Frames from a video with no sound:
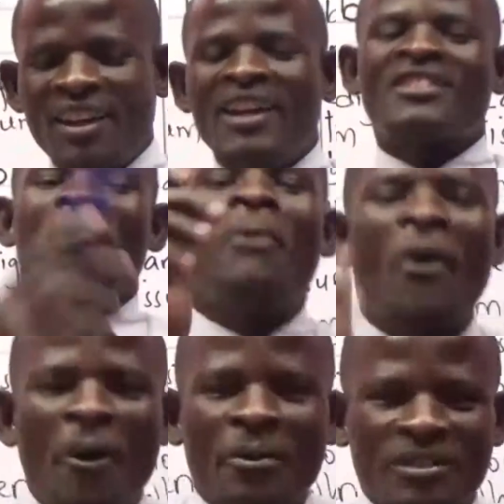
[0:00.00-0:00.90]

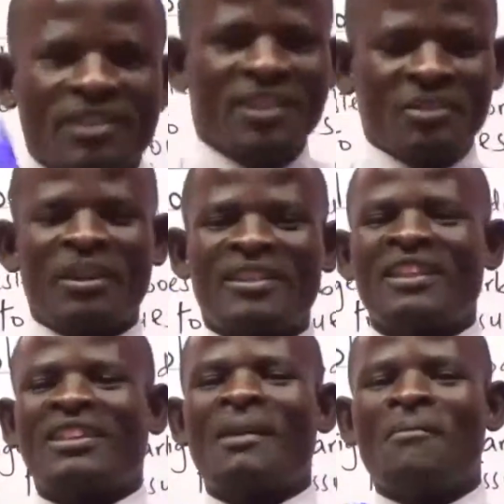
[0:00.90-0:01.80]
Suppose this one is a
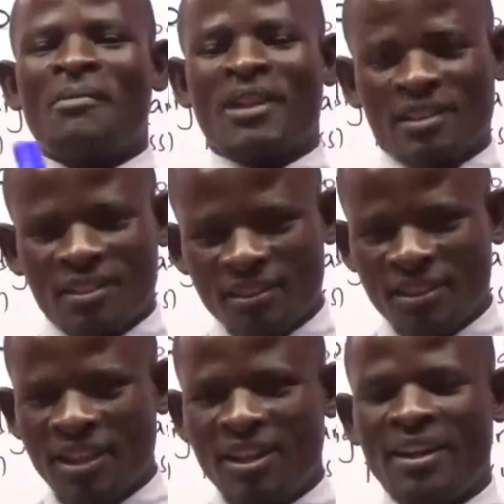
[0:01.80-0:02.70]
thermometer.
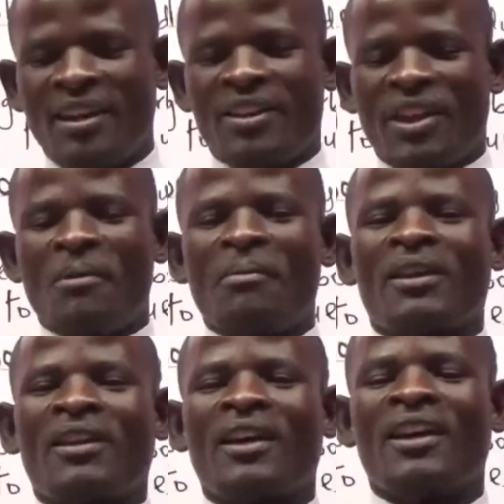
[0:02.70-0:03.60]
The
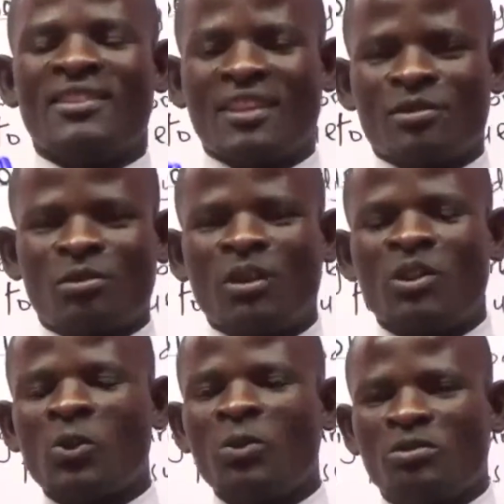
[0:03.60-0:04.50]
thermometer is an instrument
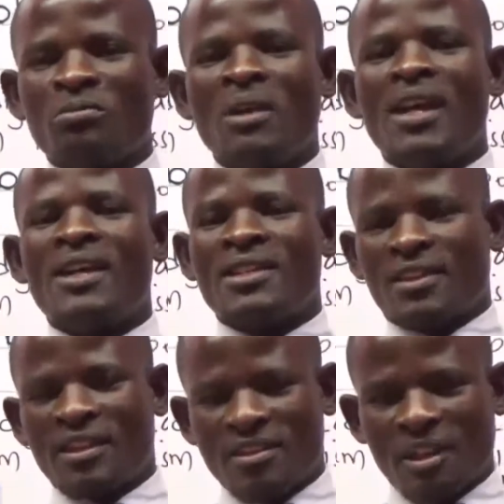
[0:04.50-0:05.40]
used to measure
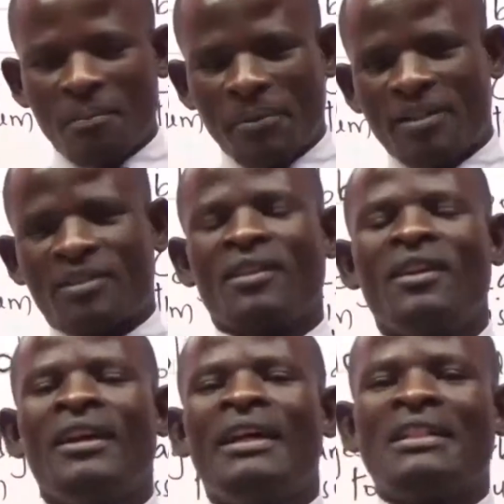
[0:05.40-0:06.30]
the temperature.
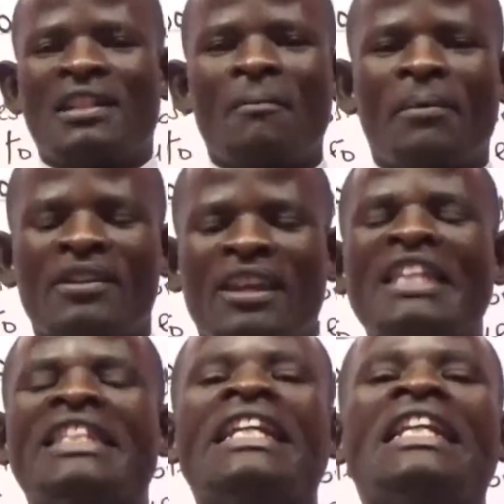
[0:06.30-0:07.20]
Temperature is
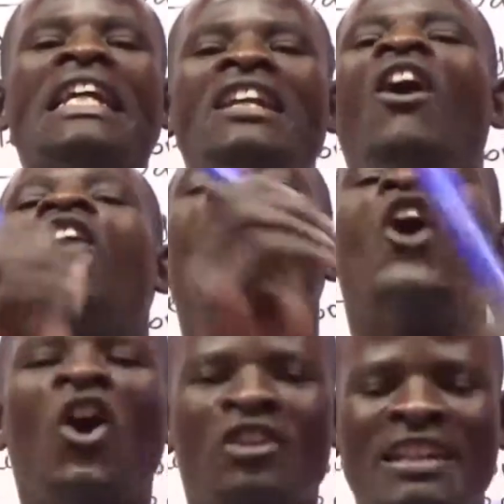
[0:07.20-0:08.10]
a degree of
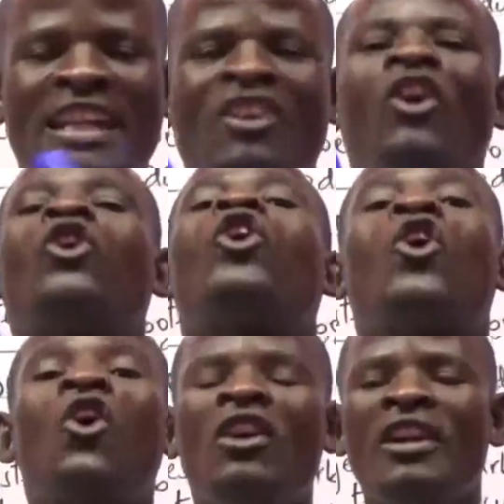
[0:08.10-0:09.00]
hotness or
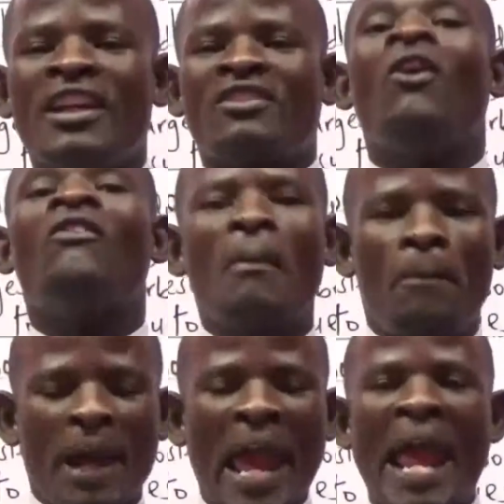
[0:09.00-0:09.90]
coldness of a
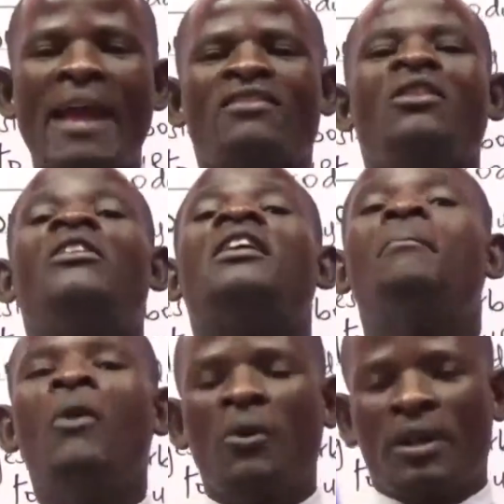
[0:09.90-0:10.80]
place or a
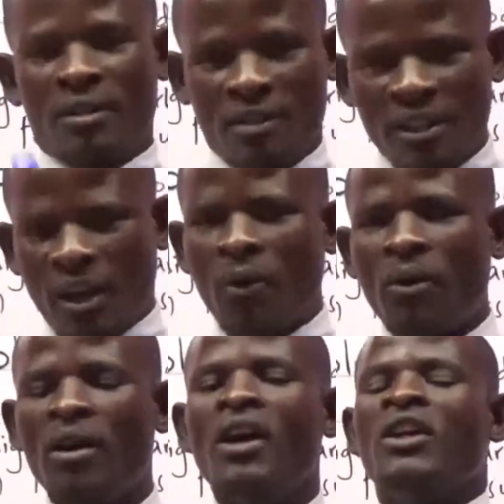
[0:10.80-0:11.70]
body. Now,
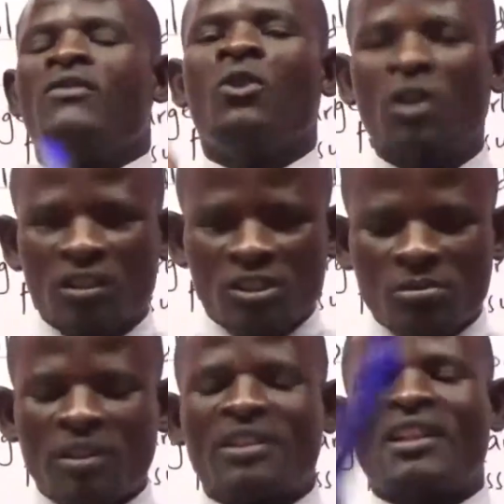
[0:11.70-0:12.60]
if you go to the
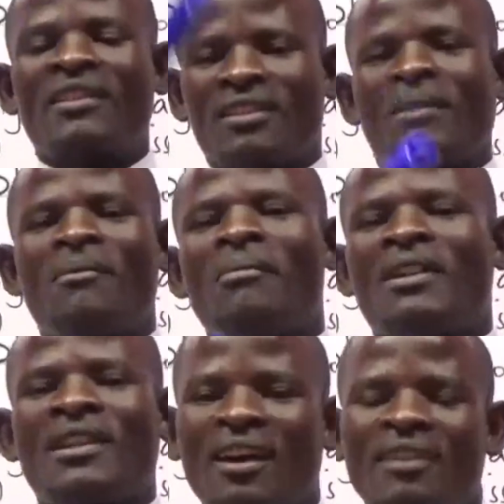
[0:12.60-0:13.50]
hospital, they take the
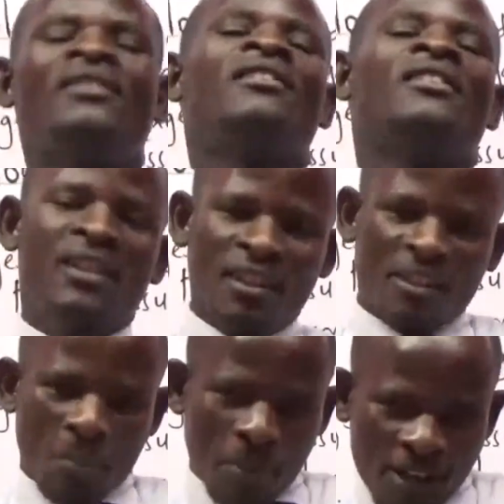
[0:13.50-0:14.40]
thermometer,
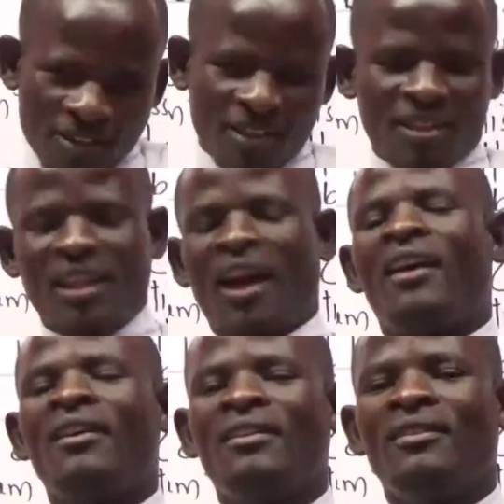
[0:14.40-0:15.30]
they place it here.
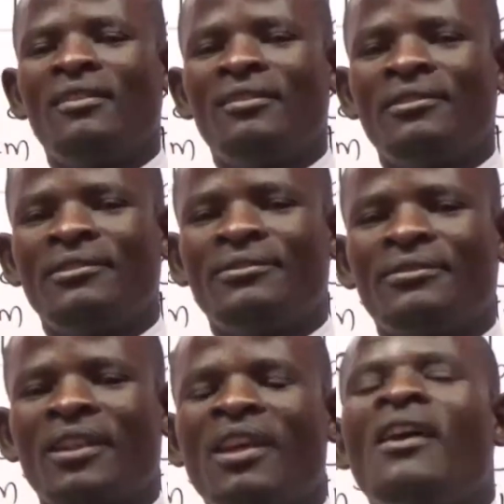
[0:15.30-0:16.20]

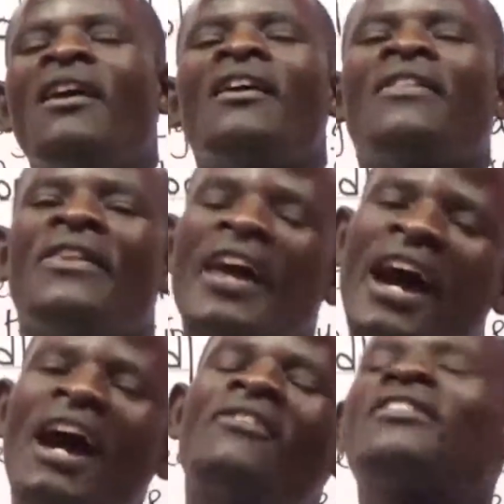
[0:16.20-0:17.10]

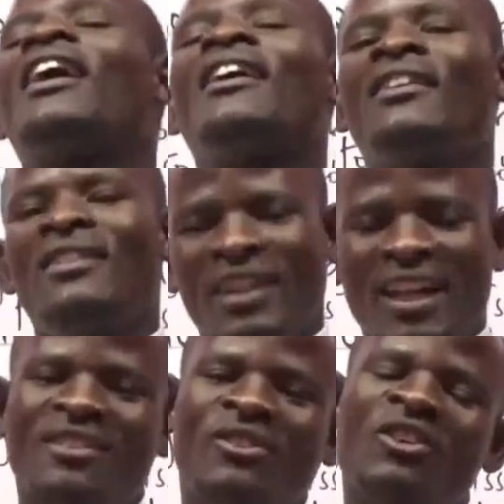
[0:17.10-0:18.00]
Thereafter, it
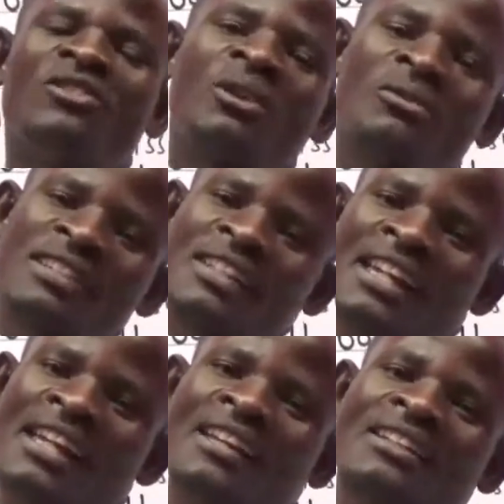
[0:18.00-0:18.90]
is going to sound
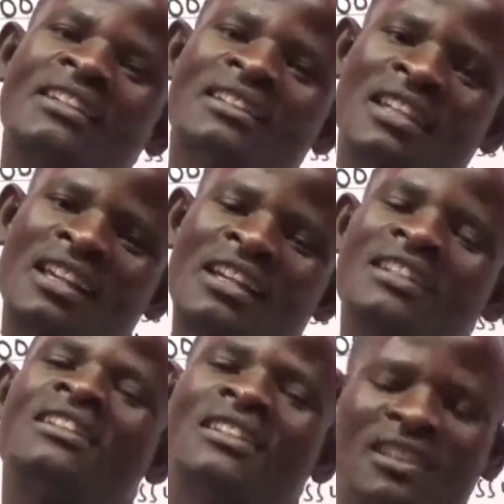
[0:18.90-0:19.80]

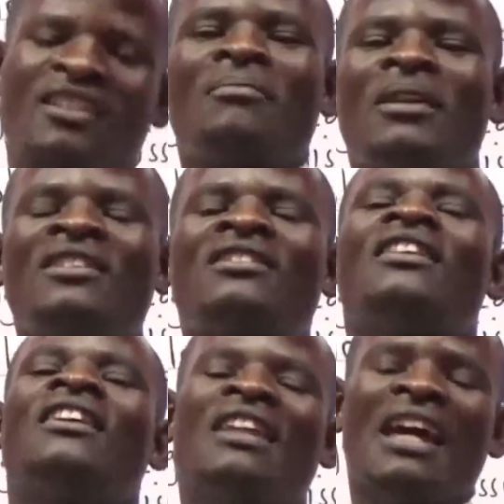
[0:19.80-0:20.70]
it
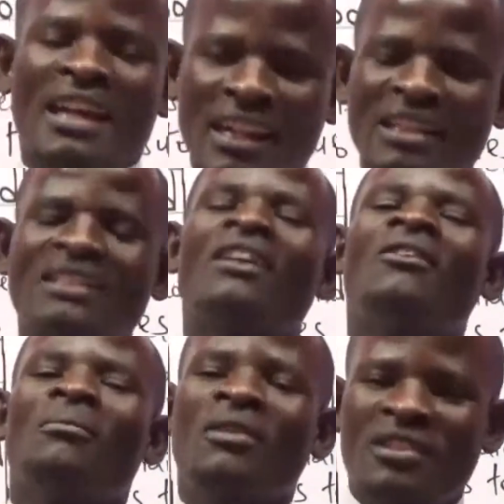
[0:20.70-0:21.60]
means the internal
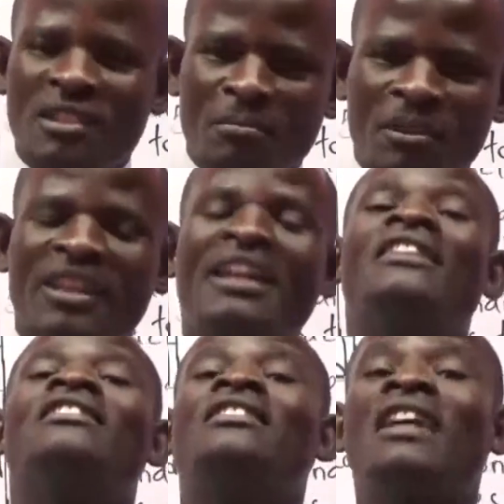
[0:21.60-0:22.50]
body temperature
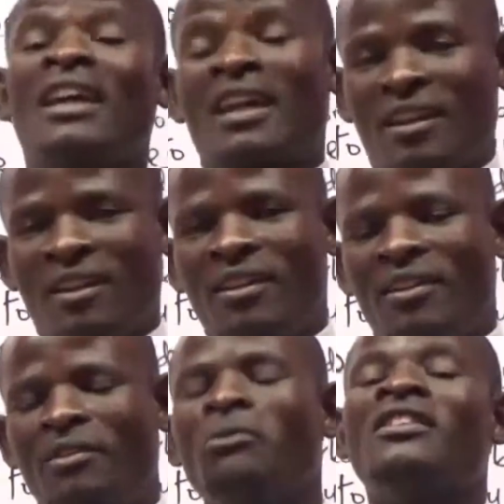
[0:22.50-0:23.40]
is taken,
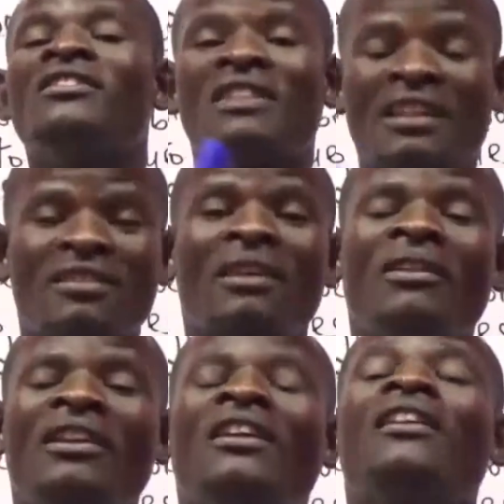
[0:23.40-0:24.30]
which is
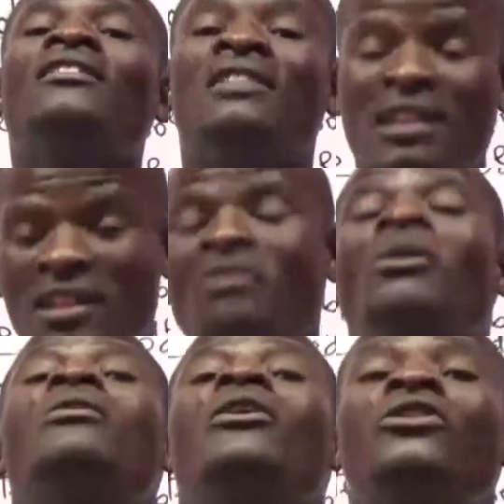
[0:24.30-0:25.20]
37 degrees Celsius when
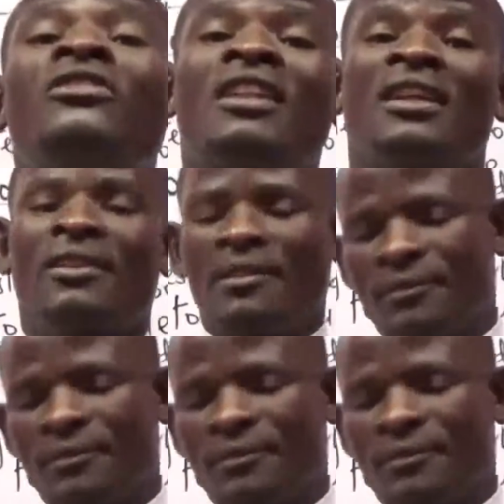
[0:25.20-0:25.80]
you are not sick.